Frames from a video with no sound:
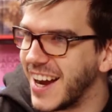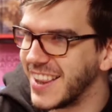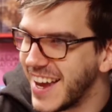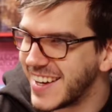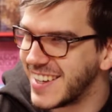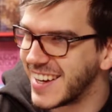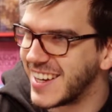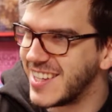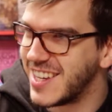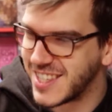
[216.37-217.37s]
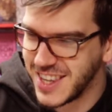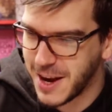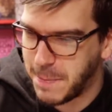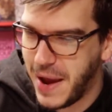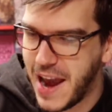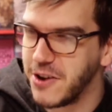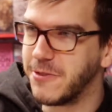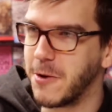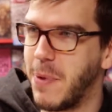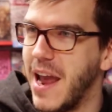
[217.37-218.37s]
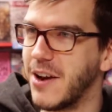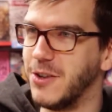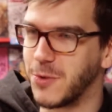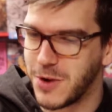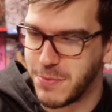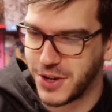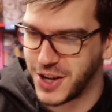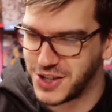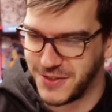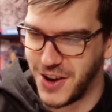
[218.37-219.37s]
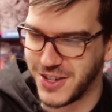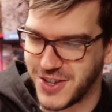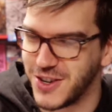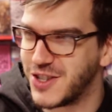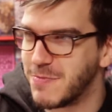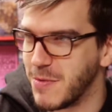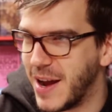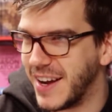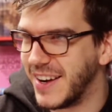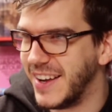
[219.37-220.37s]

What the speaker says: I liked it, because it's like panel for panel a reproduction of All-Star Superman.